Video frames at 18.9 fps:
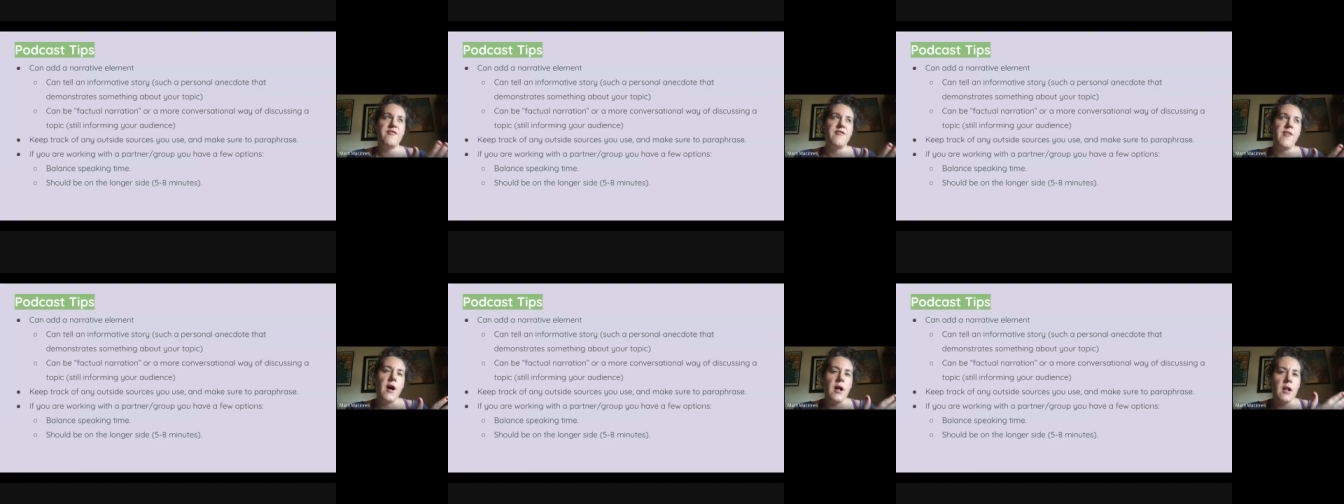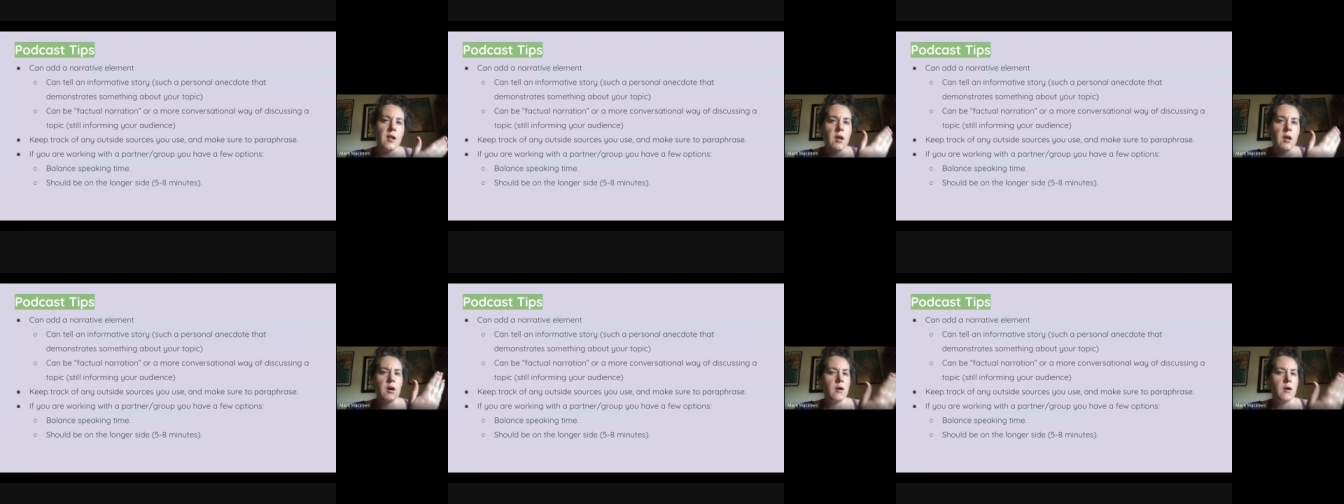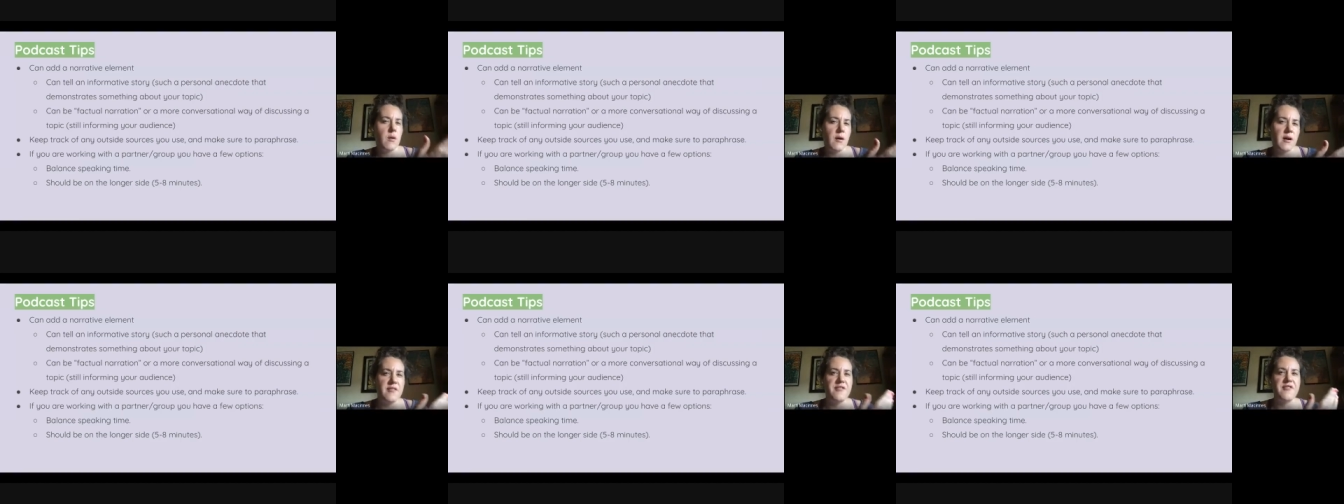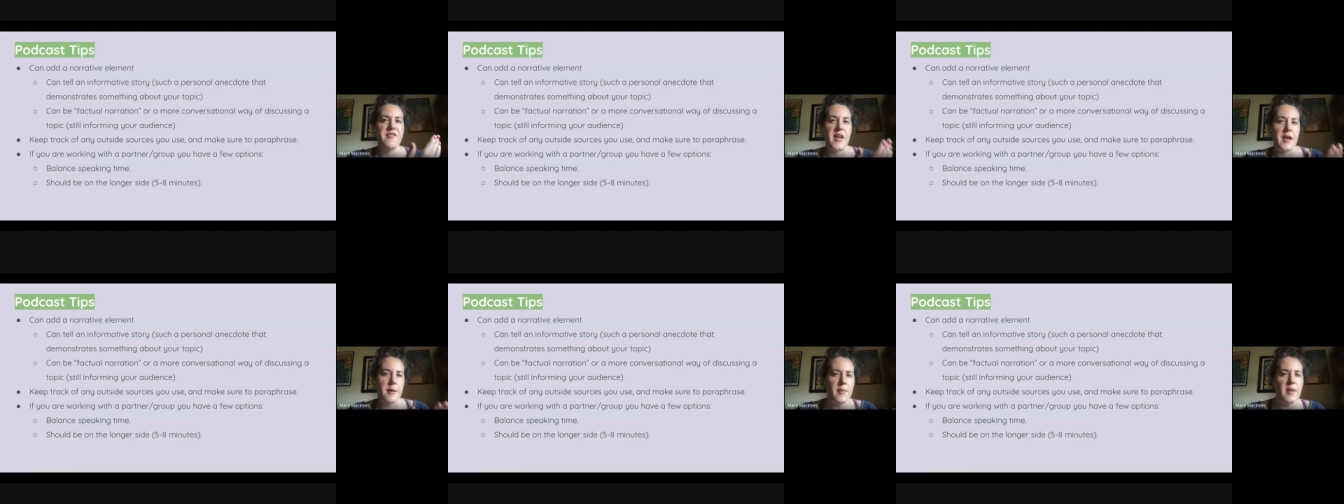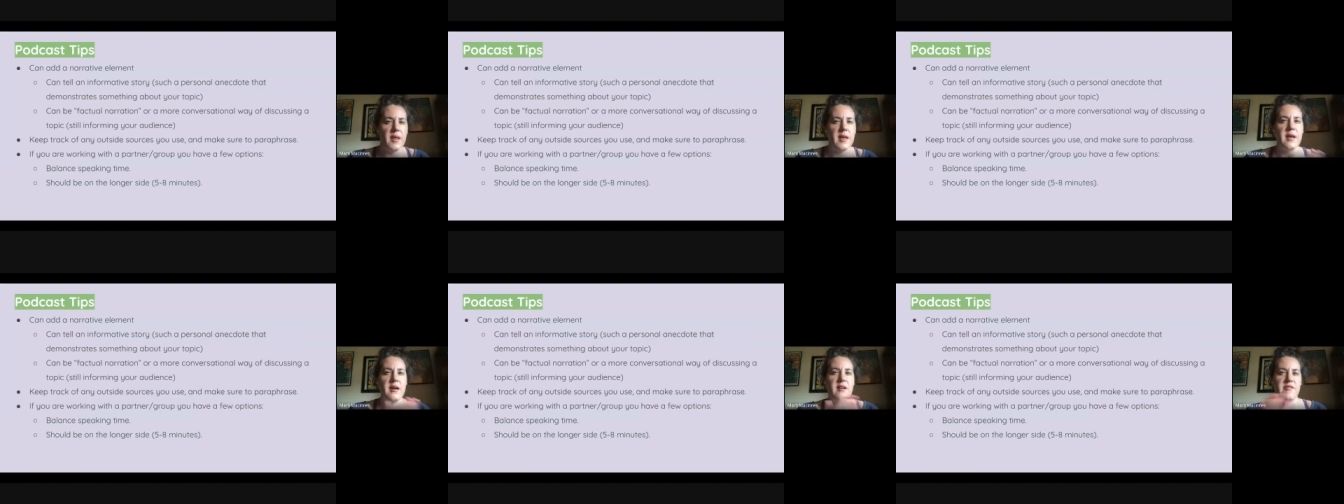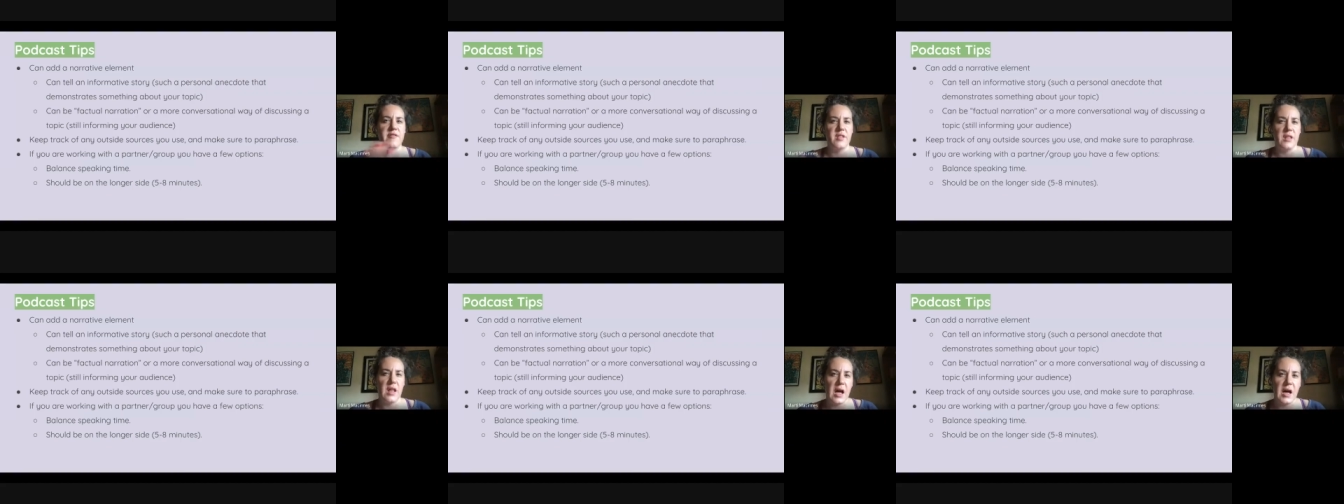follow a family
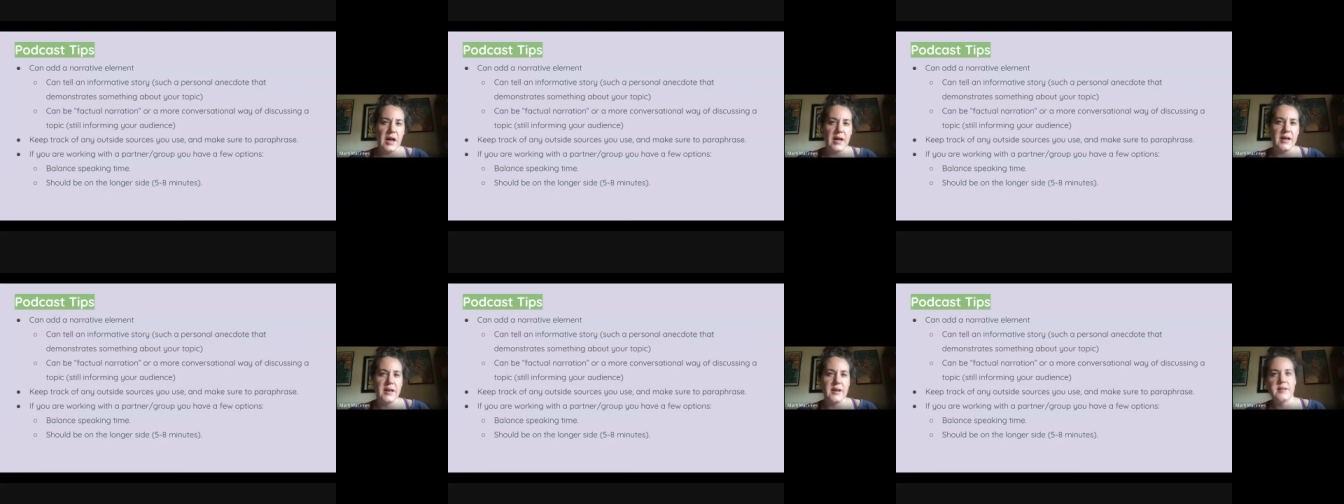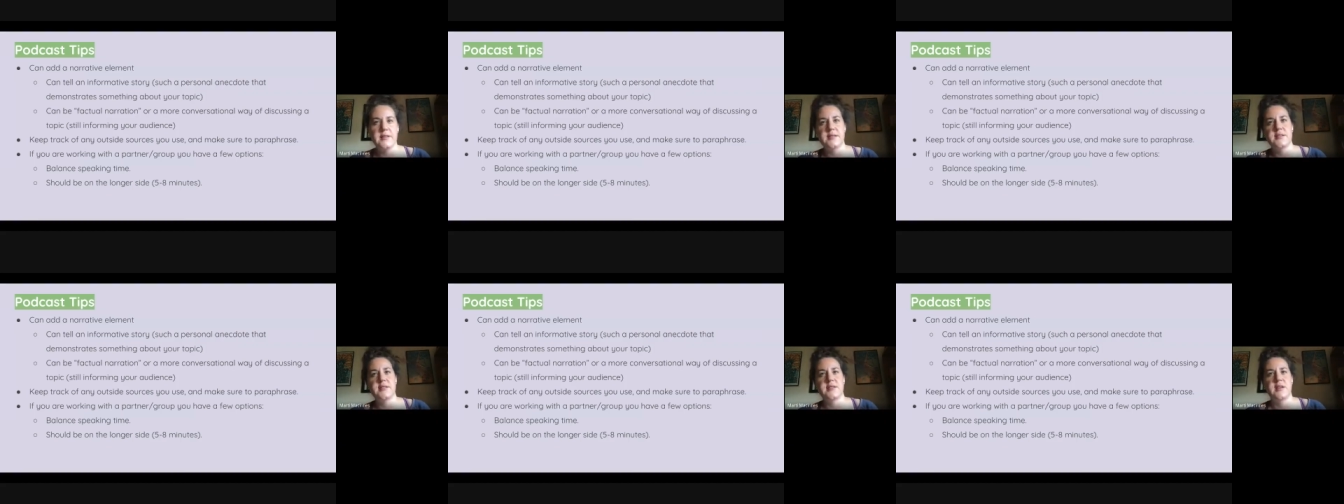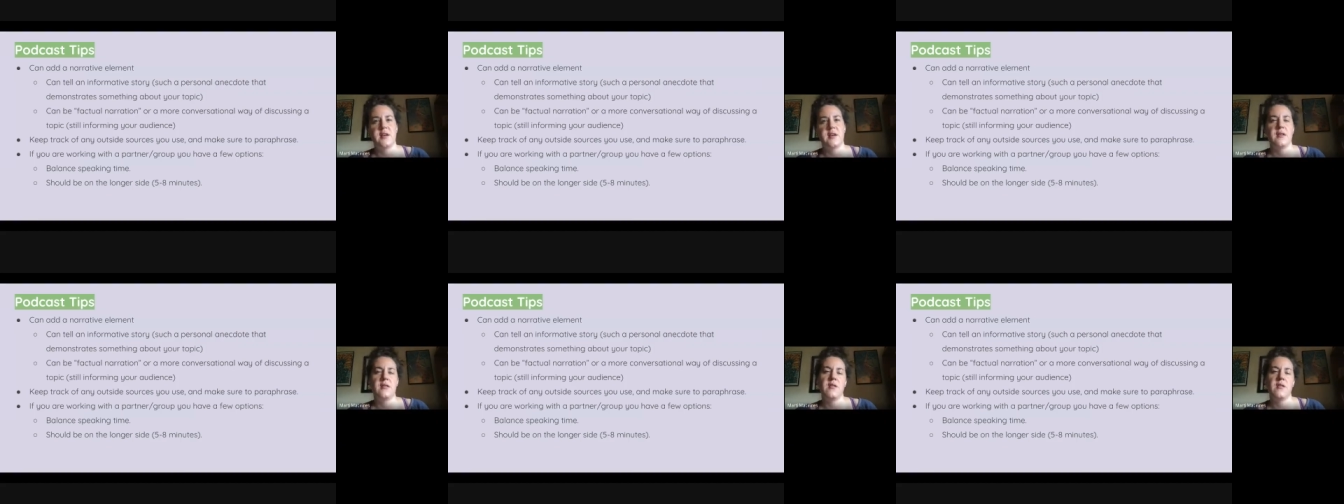of lions.